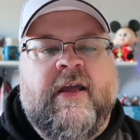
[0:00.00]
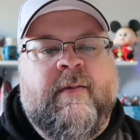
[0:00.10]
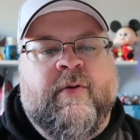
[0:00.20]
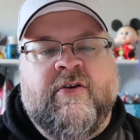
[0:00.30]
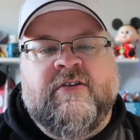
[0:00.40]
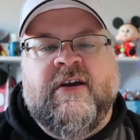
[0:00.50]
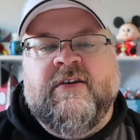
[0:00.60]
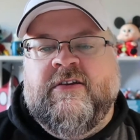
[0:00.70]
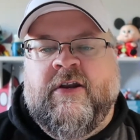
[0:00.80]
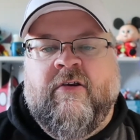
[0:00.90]
a personalized
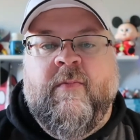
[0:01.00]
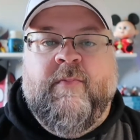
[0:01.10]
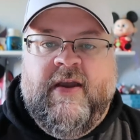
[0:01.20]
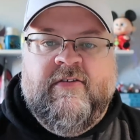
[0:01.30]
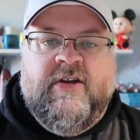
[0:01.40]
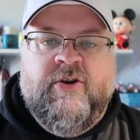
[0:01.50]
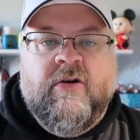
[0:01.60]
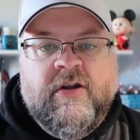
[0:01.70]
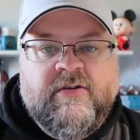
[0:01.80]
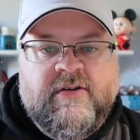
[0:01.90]
itinerary based on
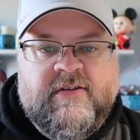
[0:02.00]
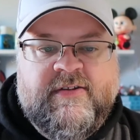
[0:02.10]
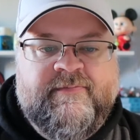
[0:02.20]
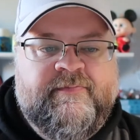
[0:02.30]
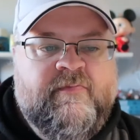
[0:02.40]
your interests.